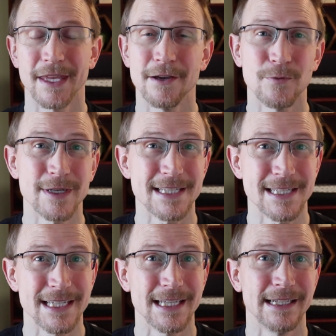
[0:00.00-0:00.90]
If we
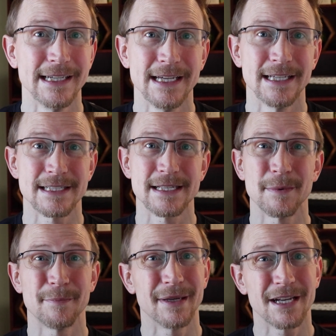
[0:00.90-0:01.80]
see
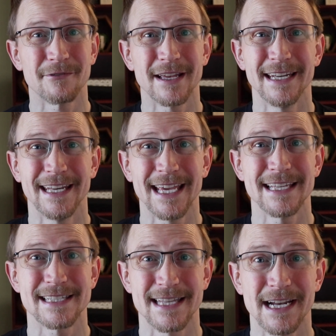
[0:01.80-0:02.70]
some big red
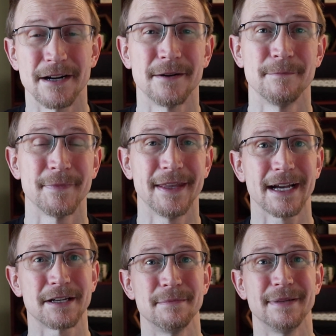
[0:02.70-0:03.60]
days there,
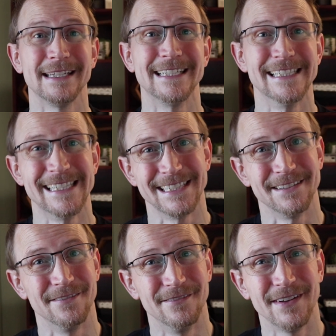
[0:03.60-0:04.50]
that could be
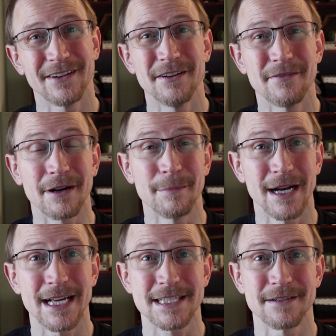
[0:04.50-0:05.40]
very, very
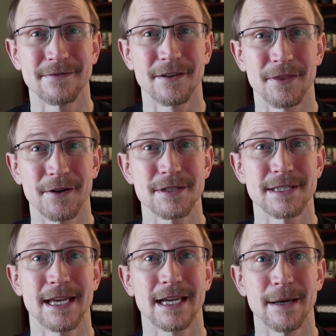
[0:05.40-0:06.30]
positive for
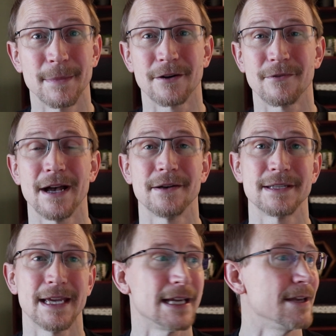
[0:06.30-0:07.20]
Thursday coming
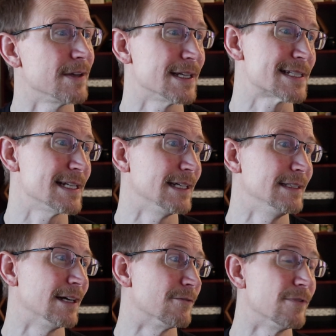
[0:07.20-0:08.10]
around and giving us
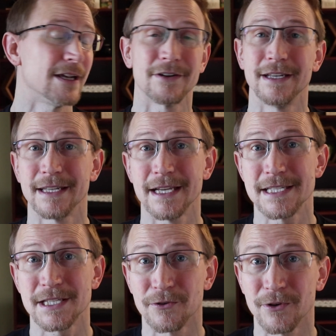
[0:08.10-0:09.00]
a, a very
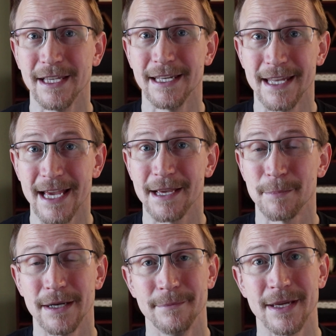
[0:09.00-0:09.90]
nice green
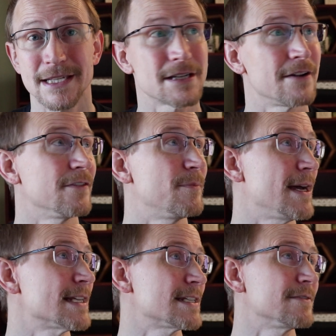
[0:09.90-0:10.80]
day based off of
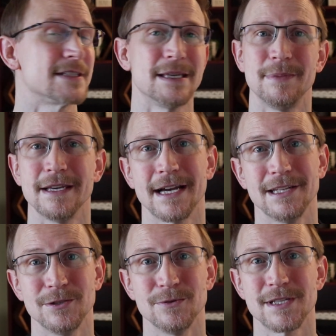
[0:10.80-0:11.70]
positive C P I
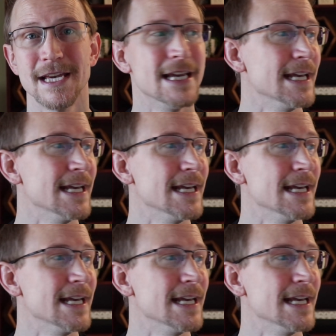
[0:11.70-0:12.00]
news.